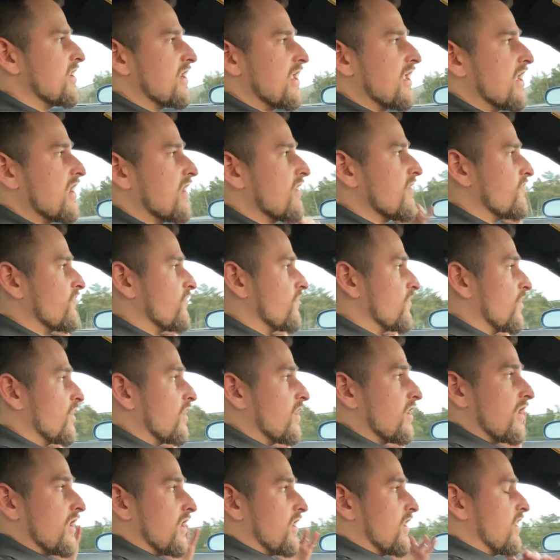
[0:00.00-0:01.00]
if
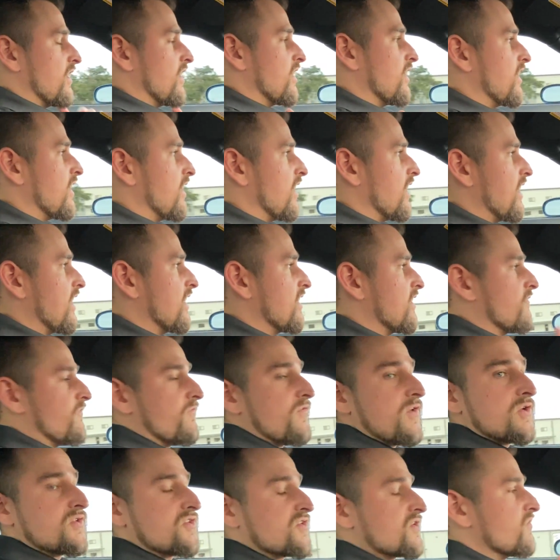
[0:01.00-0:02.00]
in a
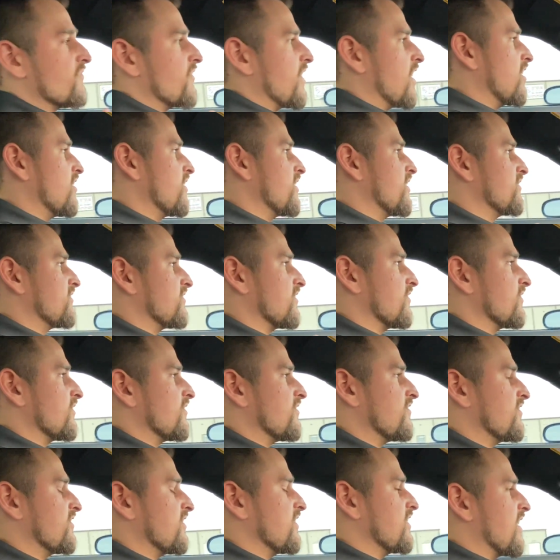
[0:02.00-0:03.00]
future variant of the
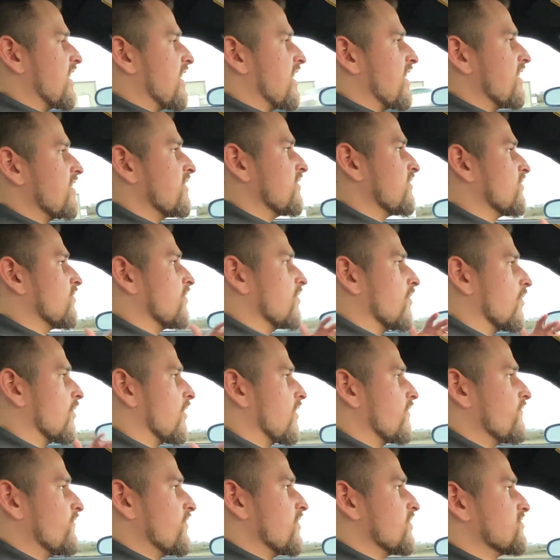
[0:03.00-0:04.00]
C8
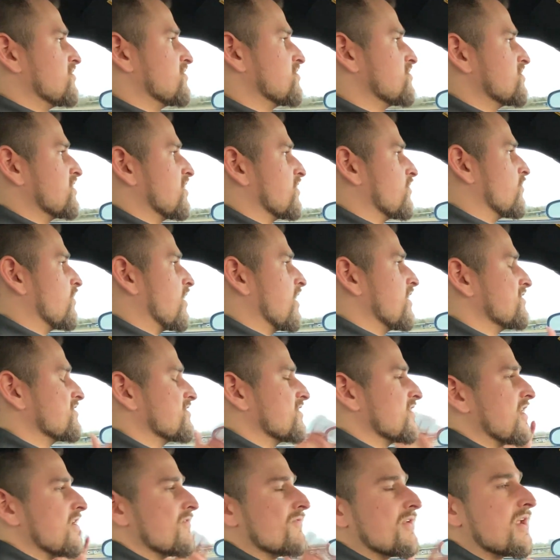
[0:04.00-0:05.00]
or a future
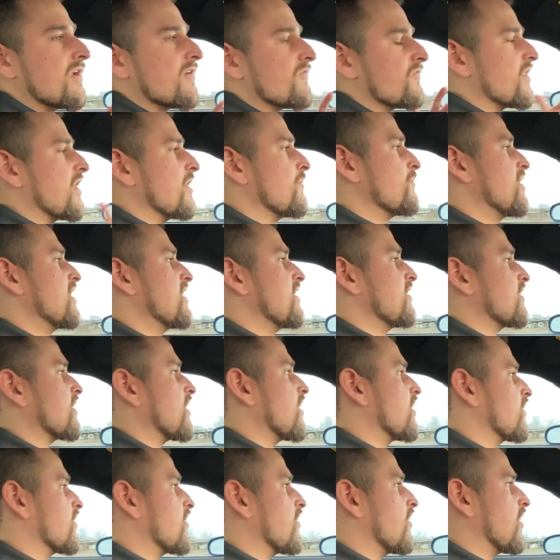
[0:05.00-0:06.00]
generation, even if they make
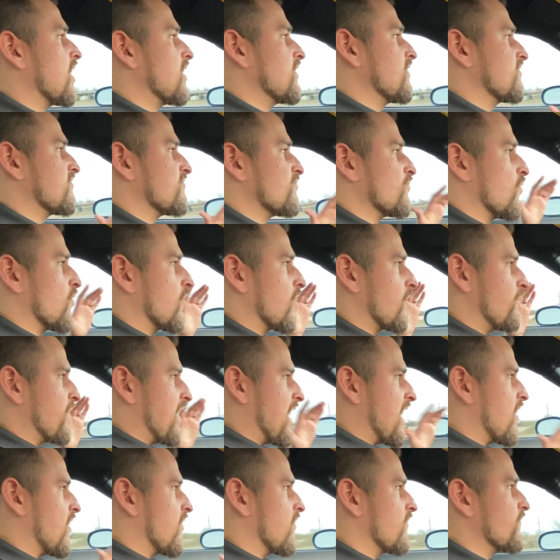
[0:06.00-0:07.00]
a car that's more
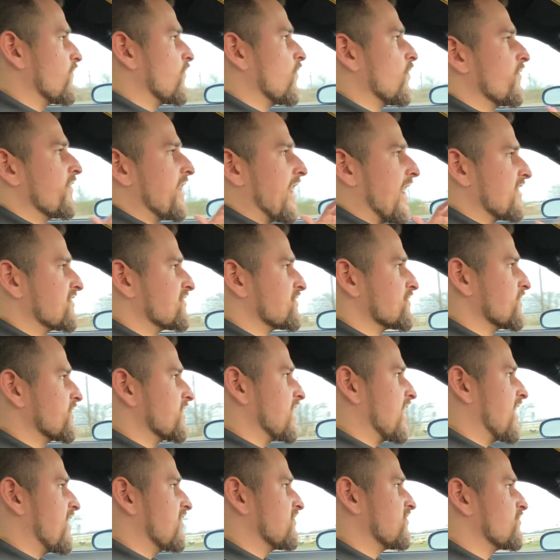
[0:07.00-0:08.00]
powerful,
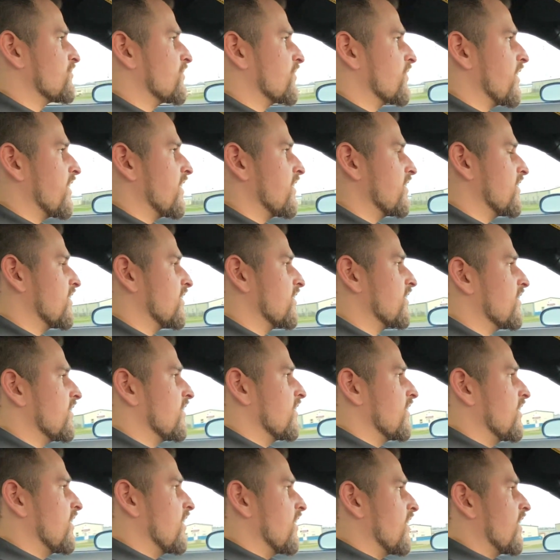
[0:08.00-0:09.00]
naturally aspirated,
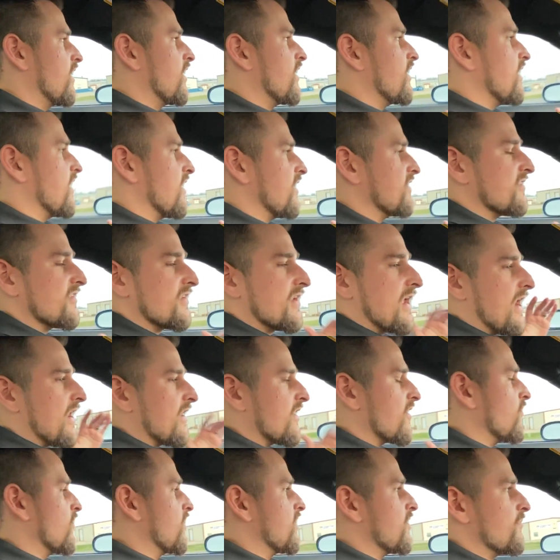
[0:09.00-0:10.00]
it's
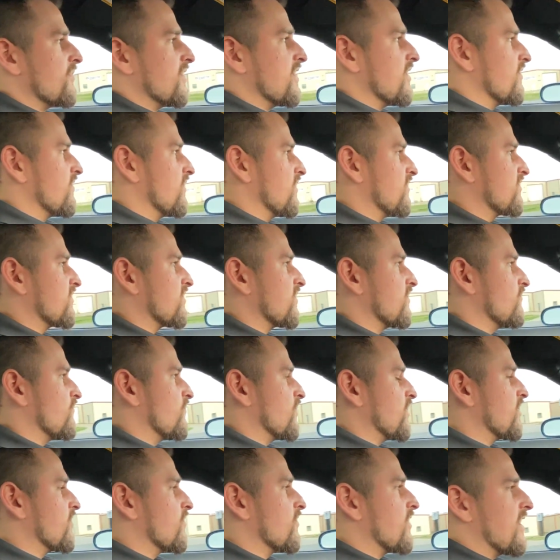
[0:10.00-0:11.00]
not going to be in this
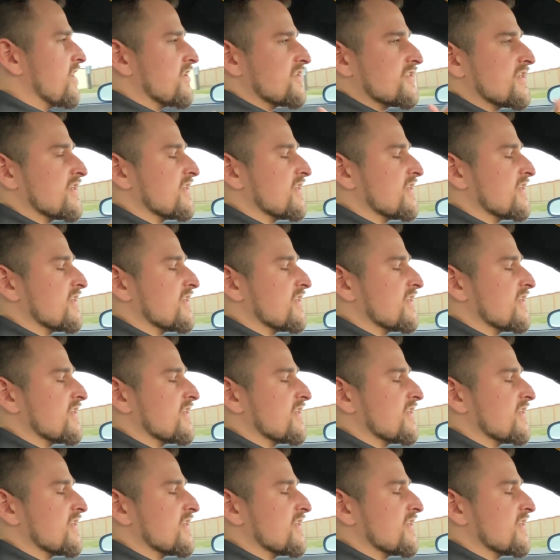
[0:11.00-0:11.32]
configuration.